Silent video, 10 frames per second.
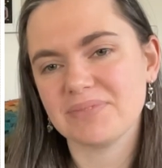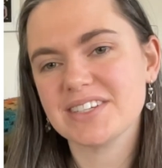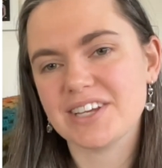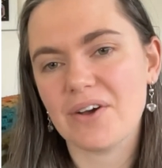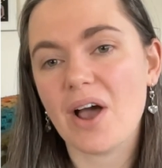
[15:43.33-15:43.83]

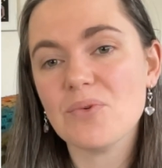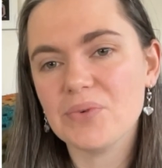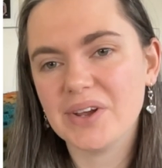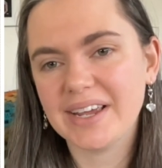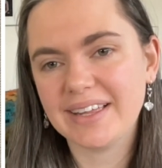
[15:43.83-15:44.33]
So I
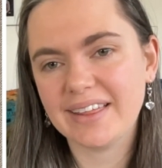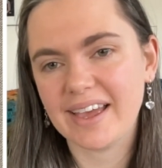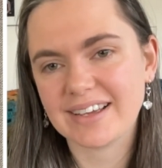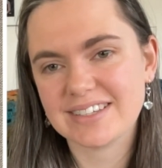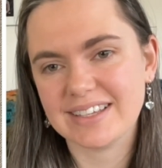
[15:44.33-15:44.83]
really
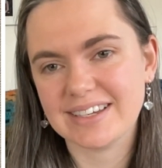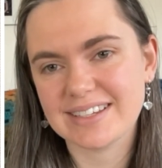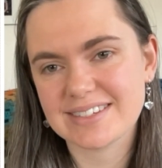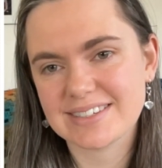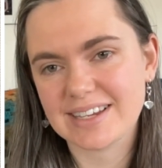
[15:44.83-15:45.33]
liked
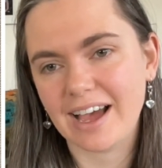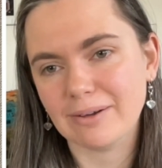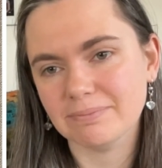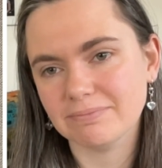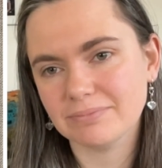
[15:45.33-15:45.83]
this.
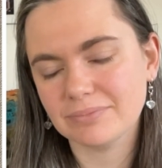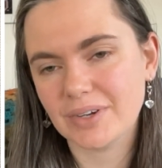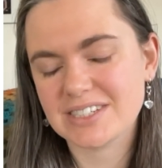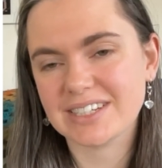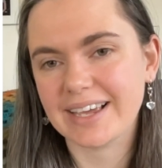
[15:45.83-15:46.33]

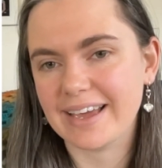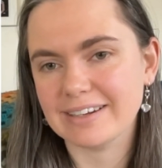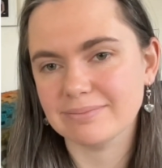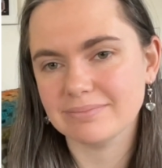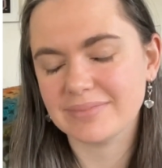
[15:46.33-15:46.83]
Once
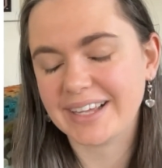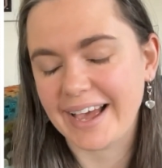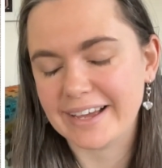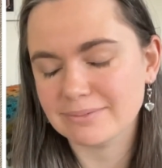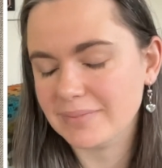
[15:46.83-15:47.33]
again, the
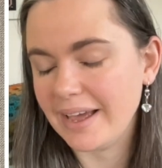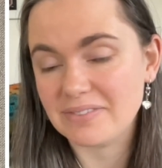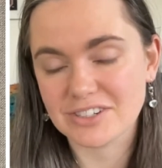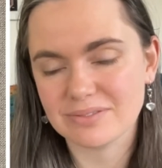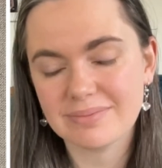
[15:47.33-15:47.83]
cat
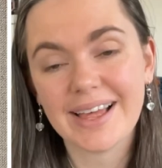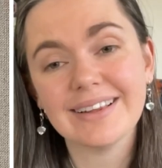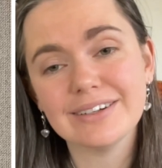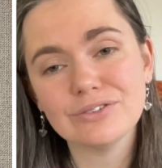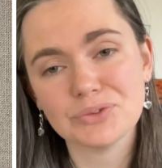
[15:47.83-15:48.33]
and
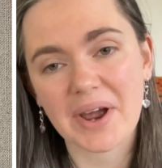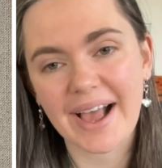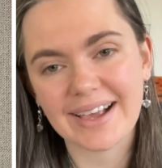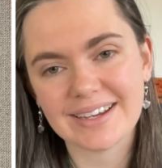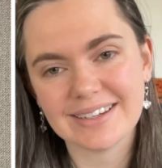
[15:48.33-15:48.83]
that little
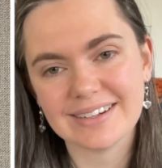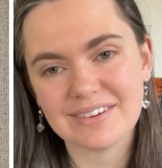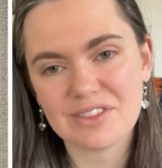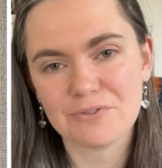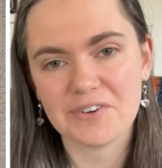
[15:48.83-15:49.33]

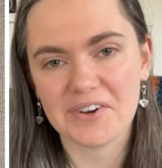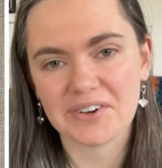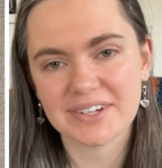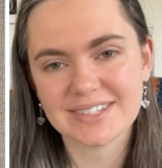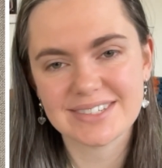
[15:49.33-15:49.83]
dragon, the
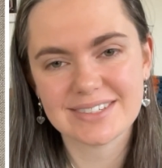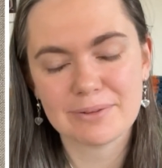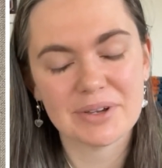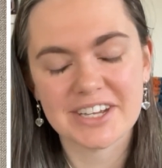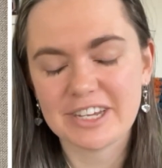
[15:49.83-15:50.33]
fox, the
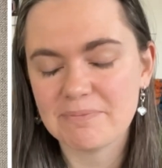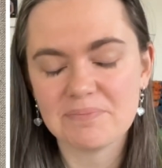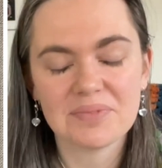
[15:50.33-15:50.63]
bird.